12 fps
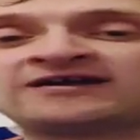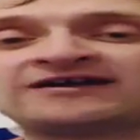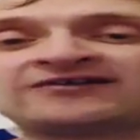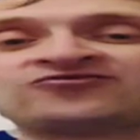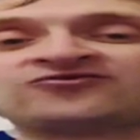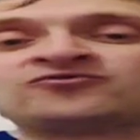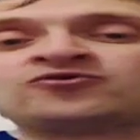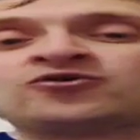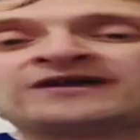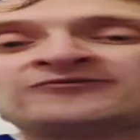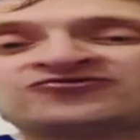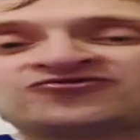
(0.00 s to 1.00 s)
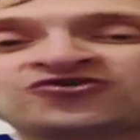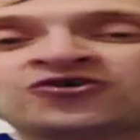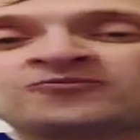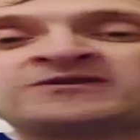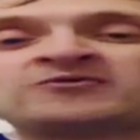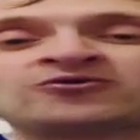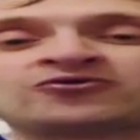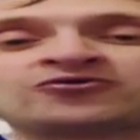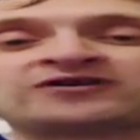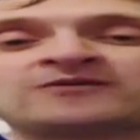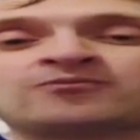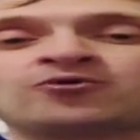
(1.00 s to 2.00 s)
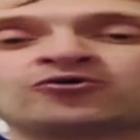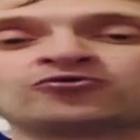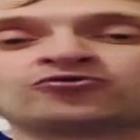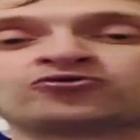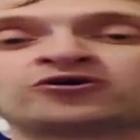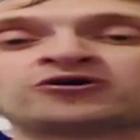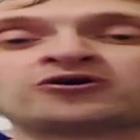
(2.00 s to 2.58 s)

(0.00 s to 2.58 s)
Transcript: He should have known how stupid he was to get booked